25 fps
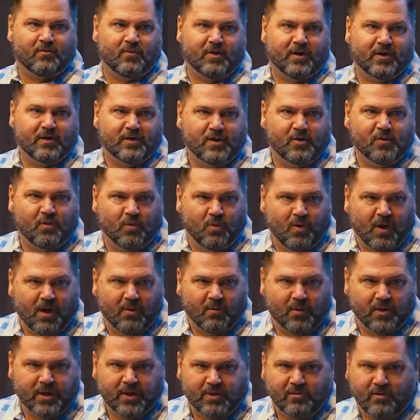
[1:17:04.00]
what do you
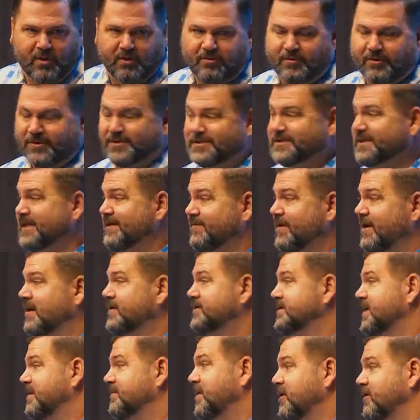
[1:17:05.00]
want? What do you want to receive? I
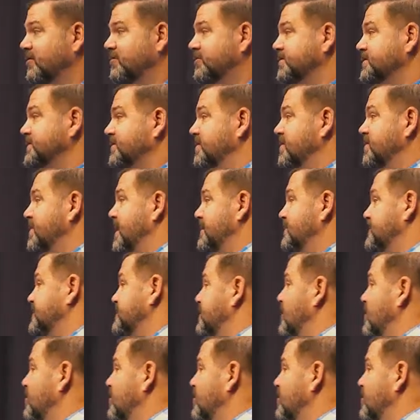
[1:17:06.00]
said, I'm here to receive the baptism of